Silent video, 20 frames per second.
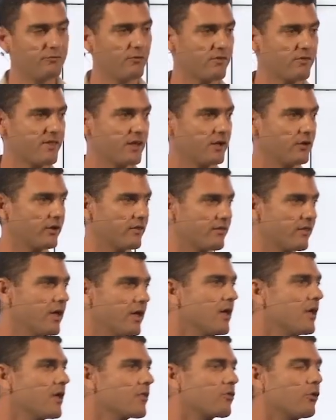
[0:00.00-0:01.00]
for salaries.
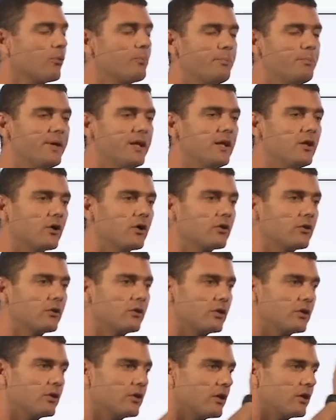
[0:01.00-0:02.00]
So billion
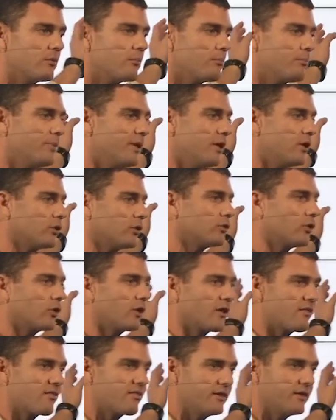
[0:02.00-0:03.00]

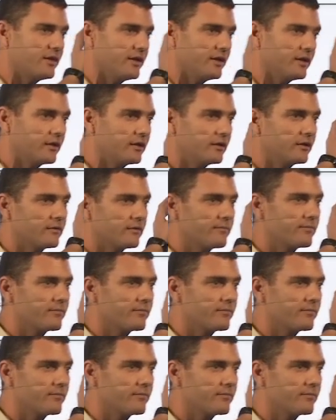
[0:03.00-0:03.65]
dollars a year,